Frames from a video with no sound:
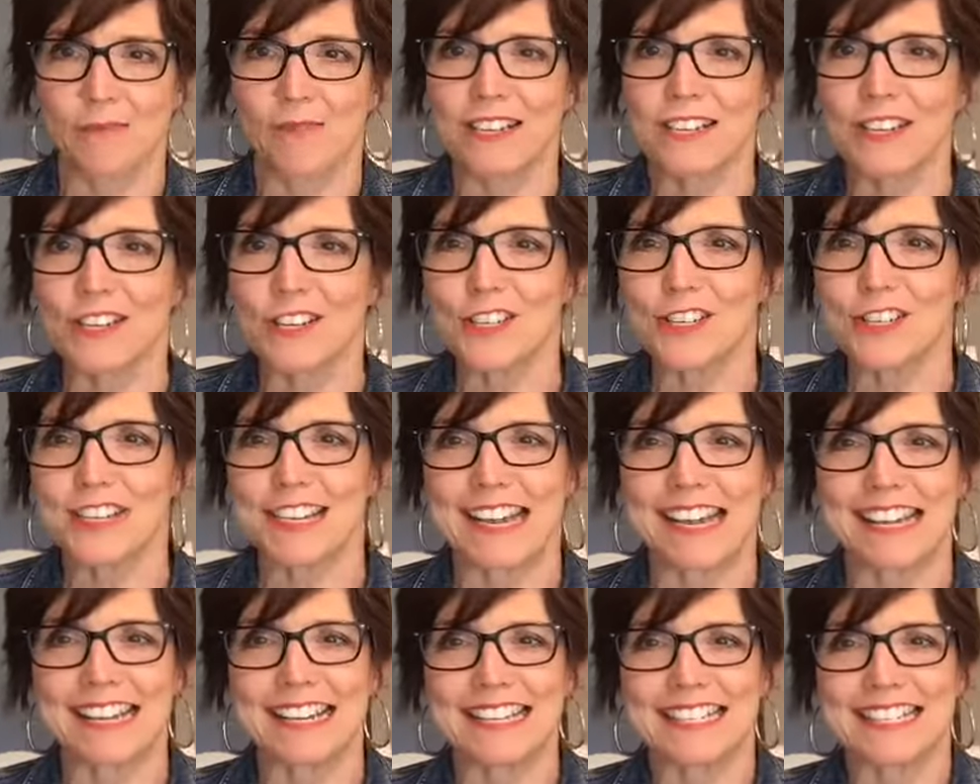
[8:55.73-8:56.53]
We just
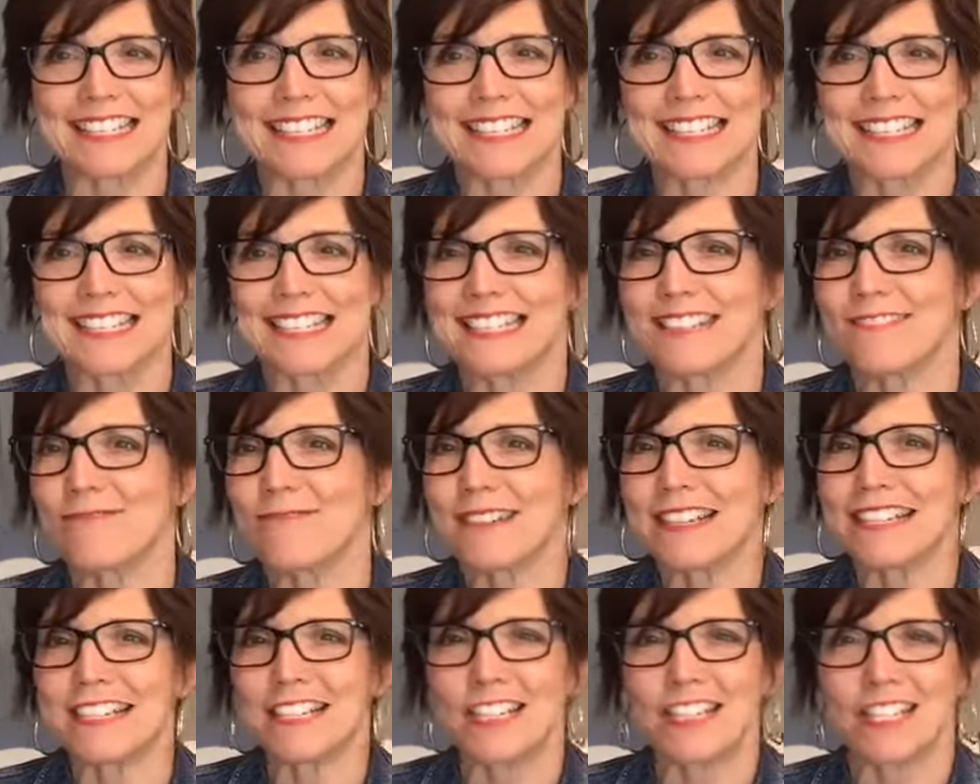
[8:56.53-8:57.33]
need to
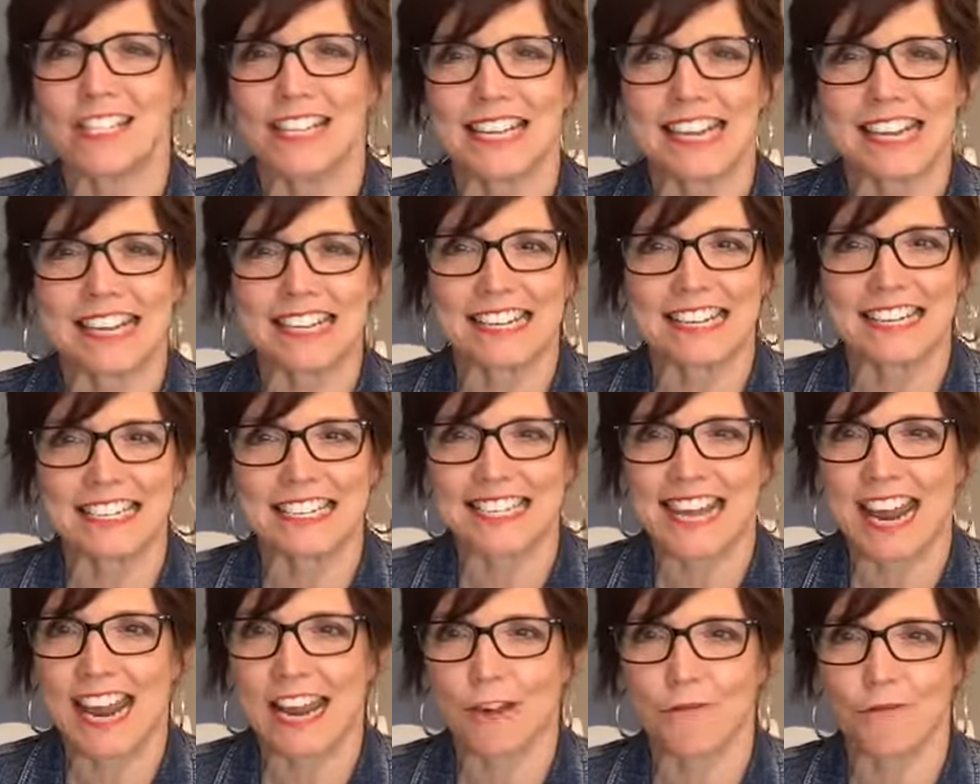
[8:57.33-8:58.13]
we just need to
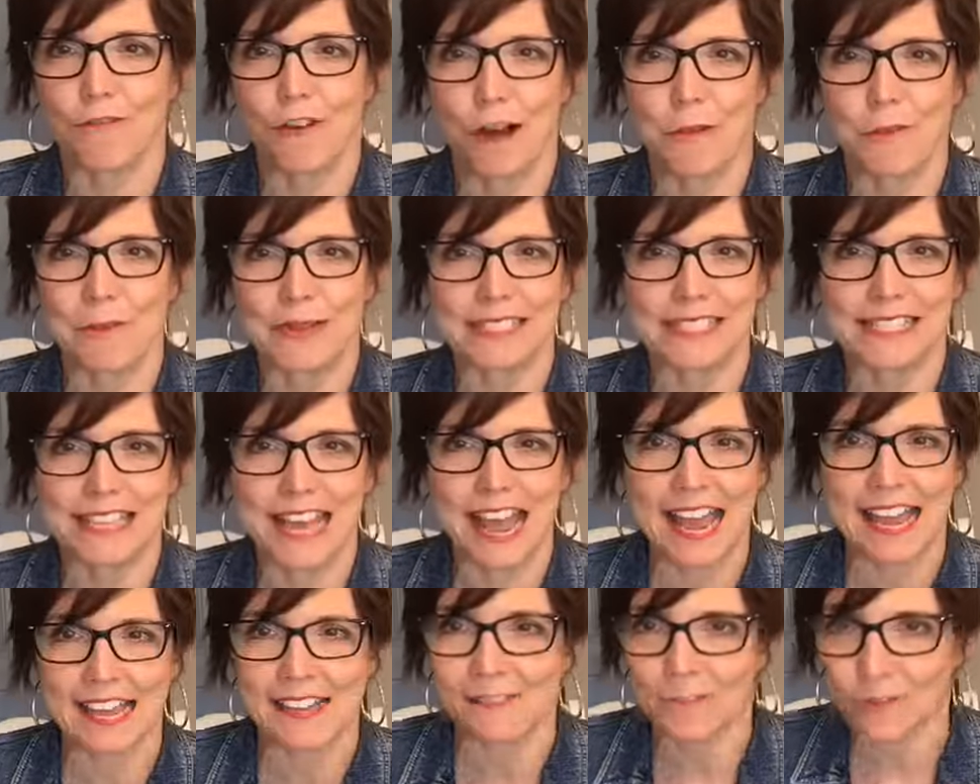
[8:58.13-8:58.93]
stay in Romans
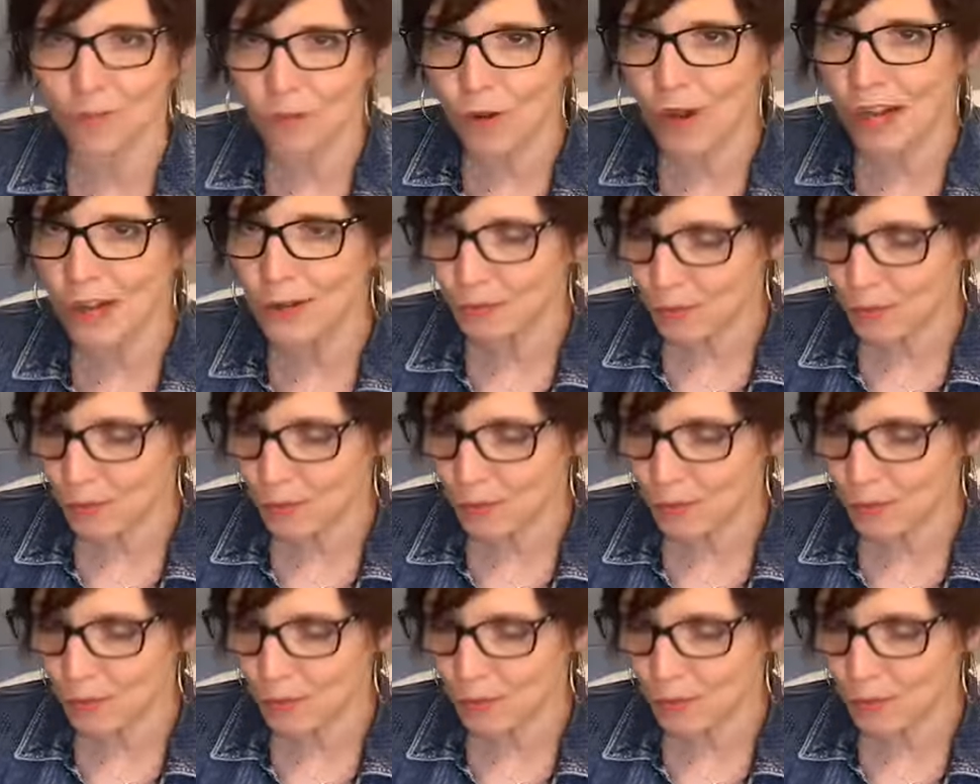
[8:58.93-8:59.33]
eight one